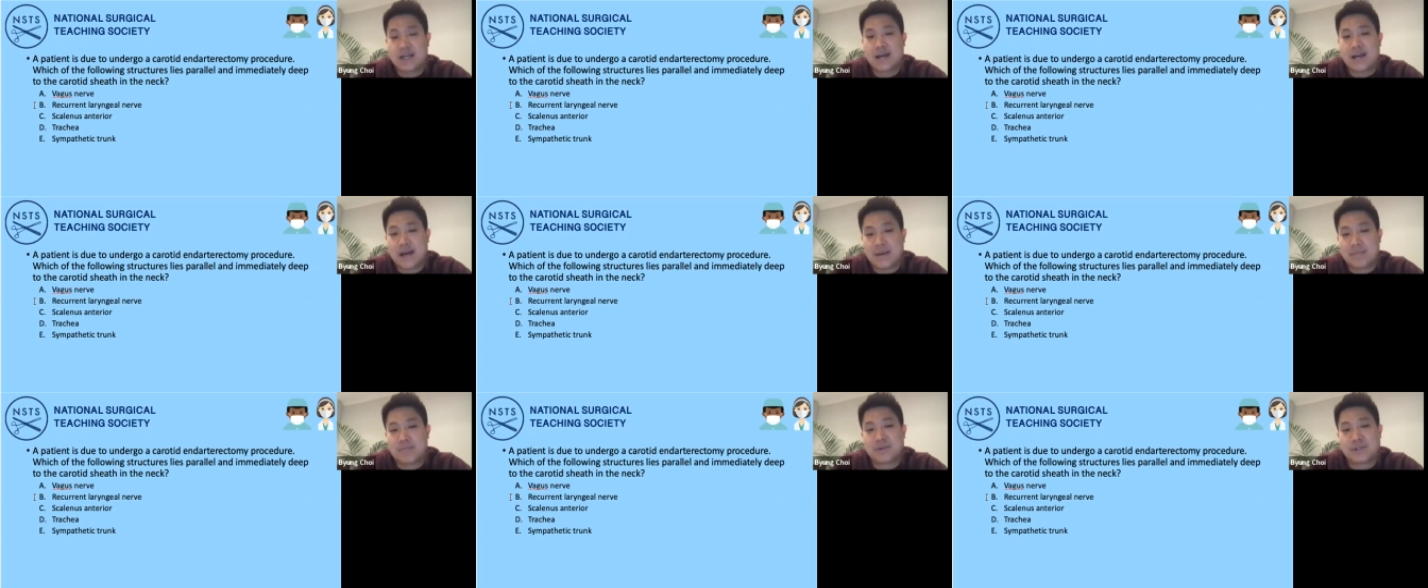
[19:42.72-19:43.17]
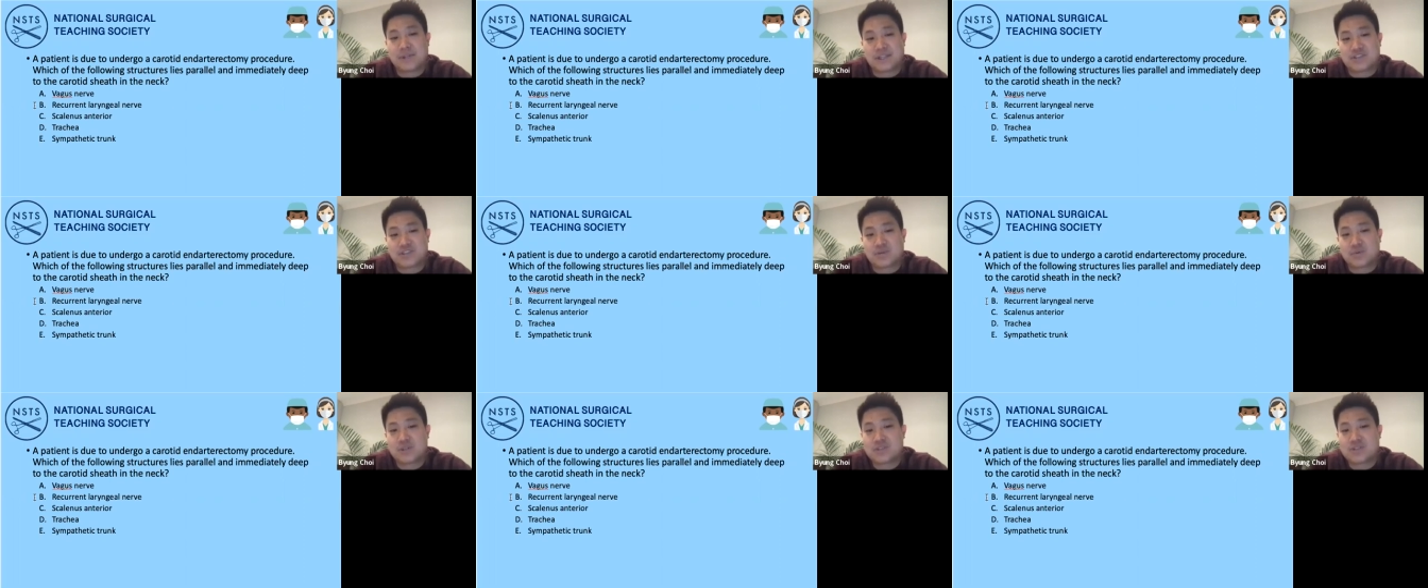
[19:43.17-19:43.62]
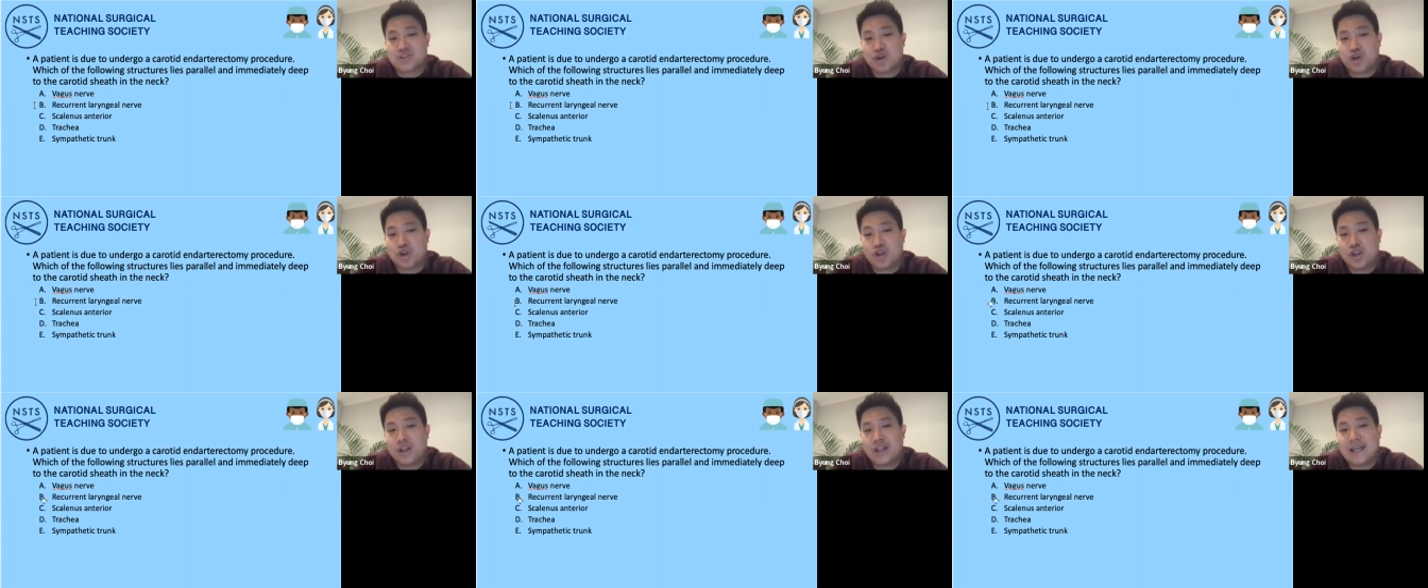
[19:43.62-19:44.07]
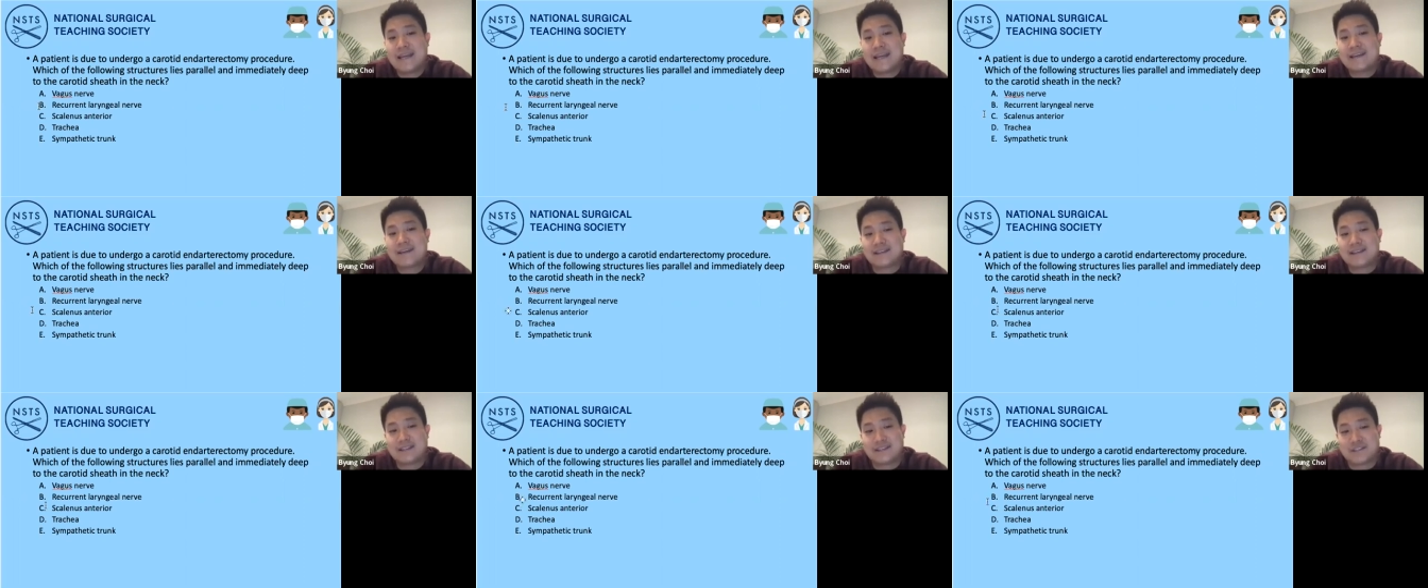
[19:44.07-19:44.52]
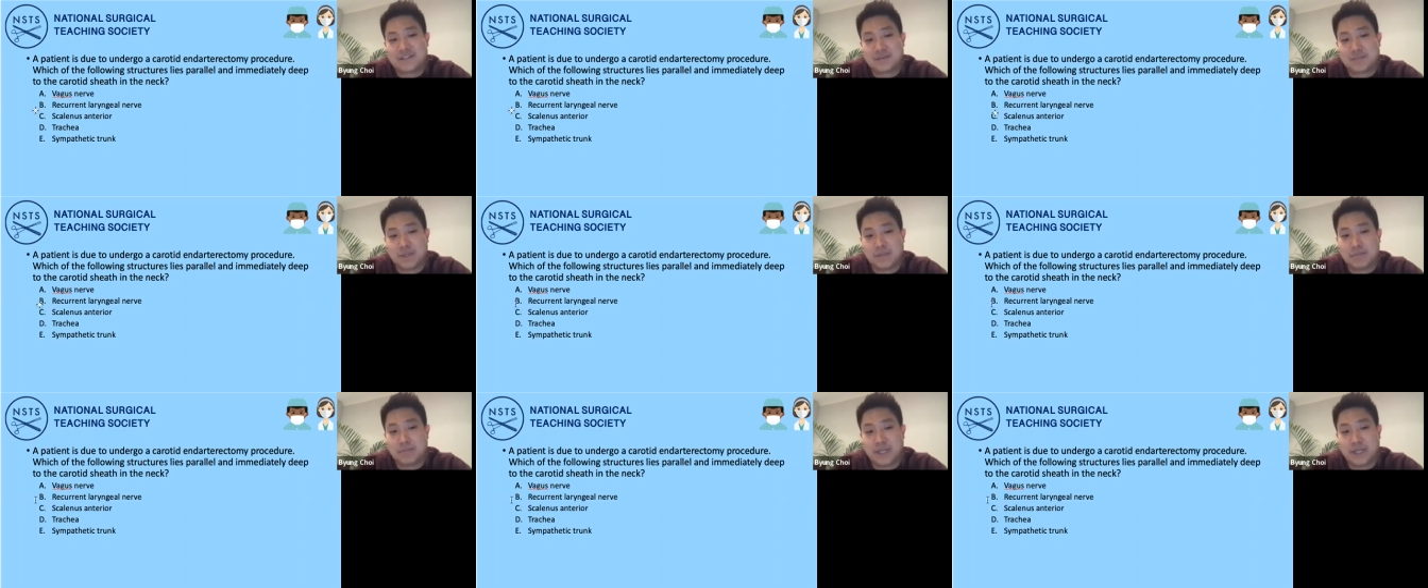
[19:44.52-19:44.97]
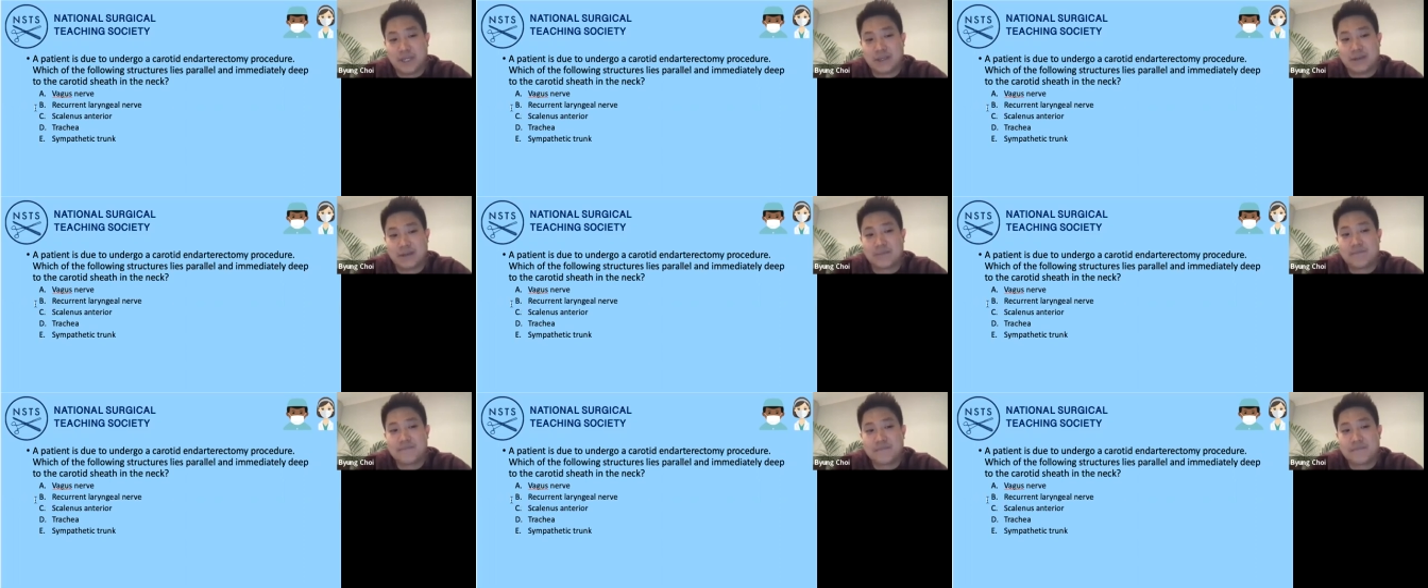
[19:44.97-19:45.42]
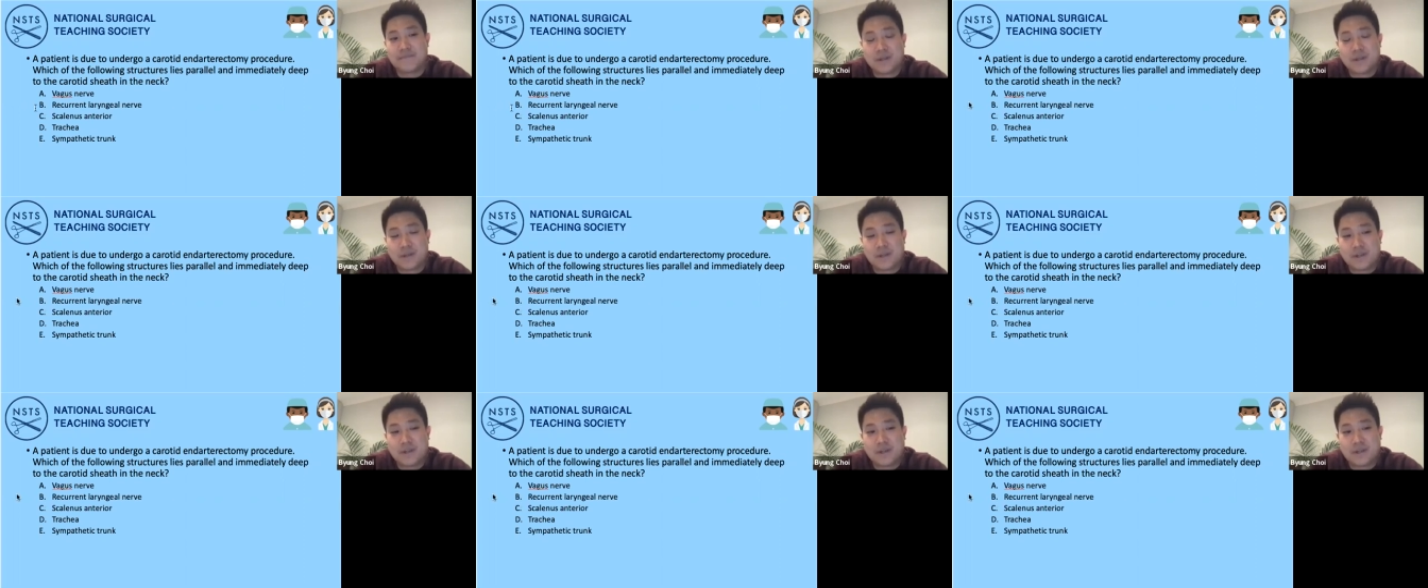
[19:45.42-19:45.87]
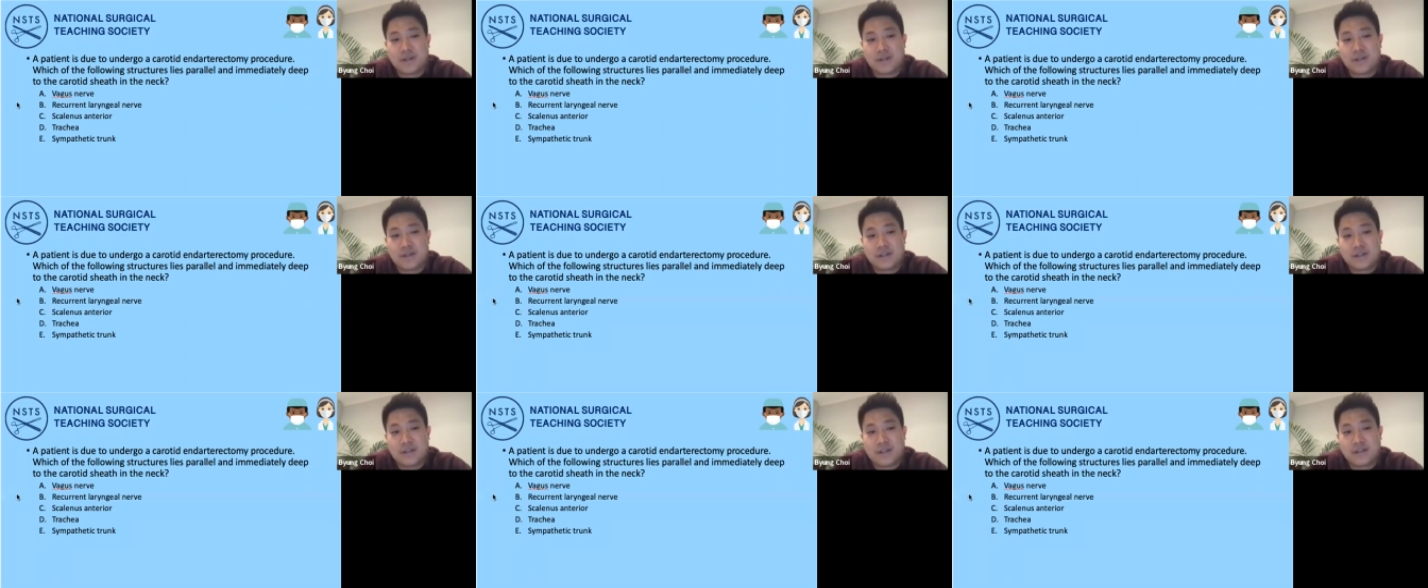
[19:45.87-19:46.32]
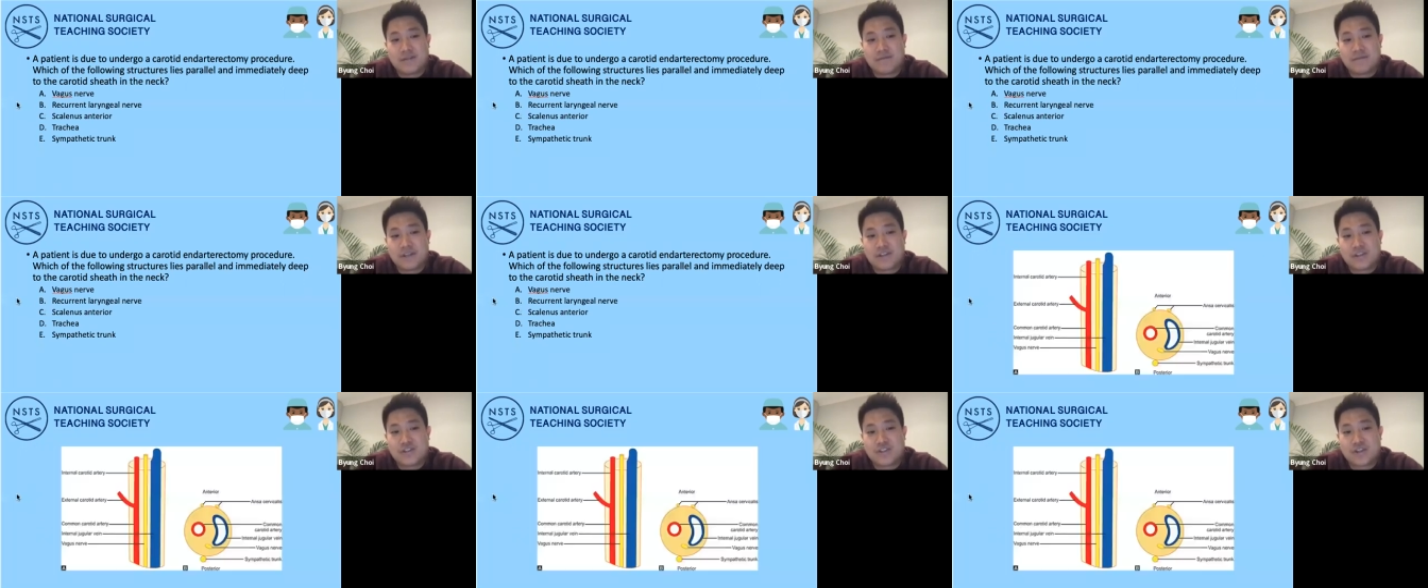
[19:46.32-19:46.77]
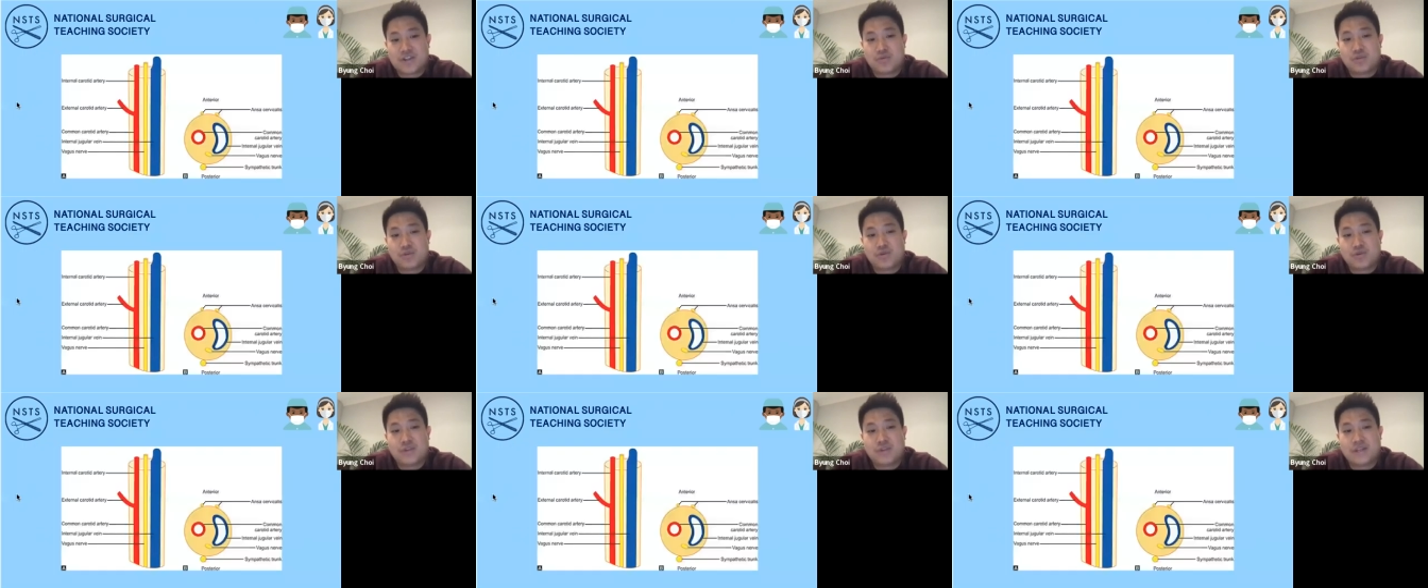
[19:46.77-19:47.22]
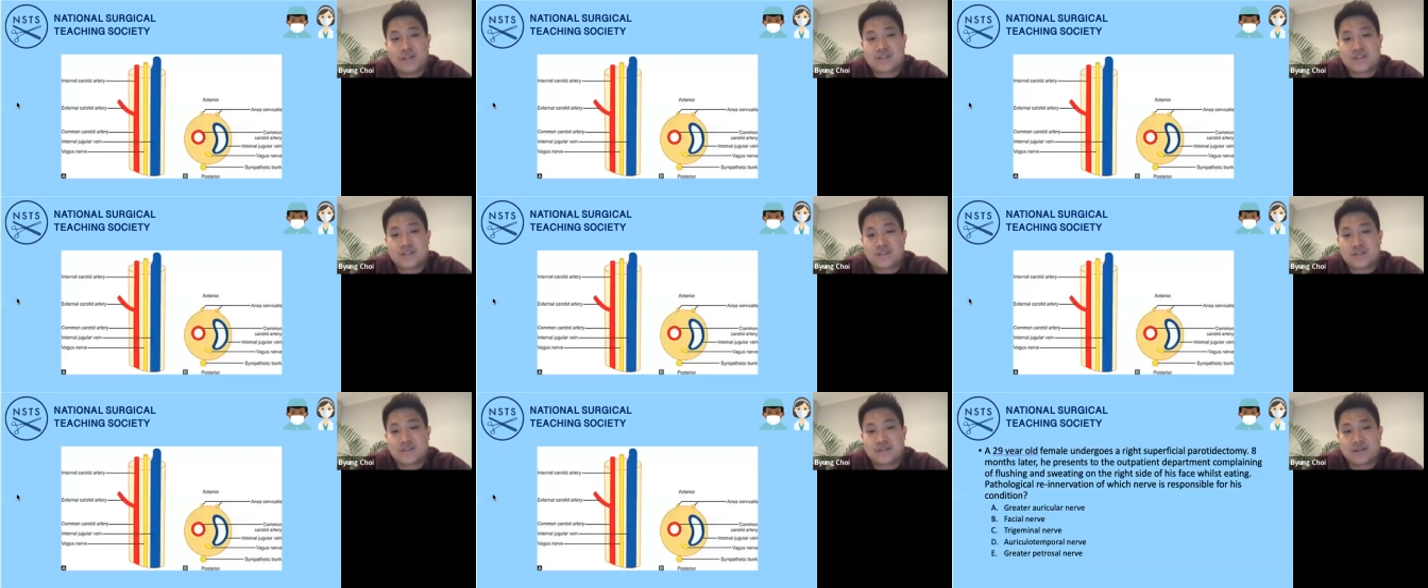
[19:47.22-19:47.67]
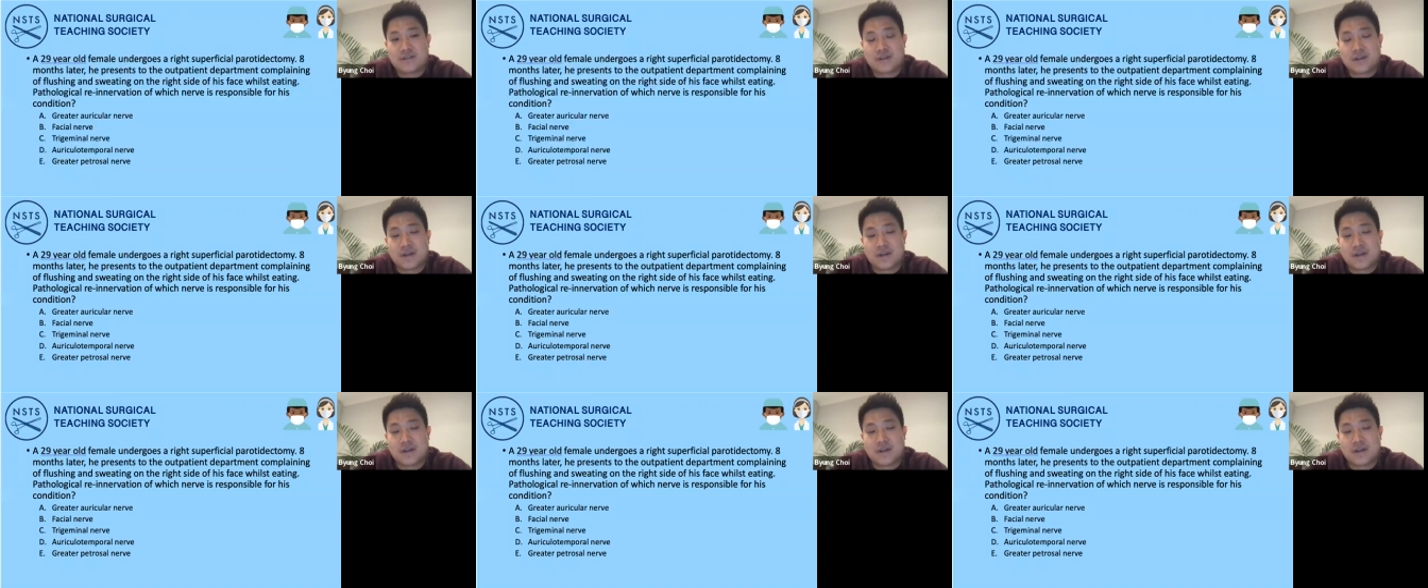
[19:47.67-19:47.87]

happening. So it's unlikely to be B. And if I show you this,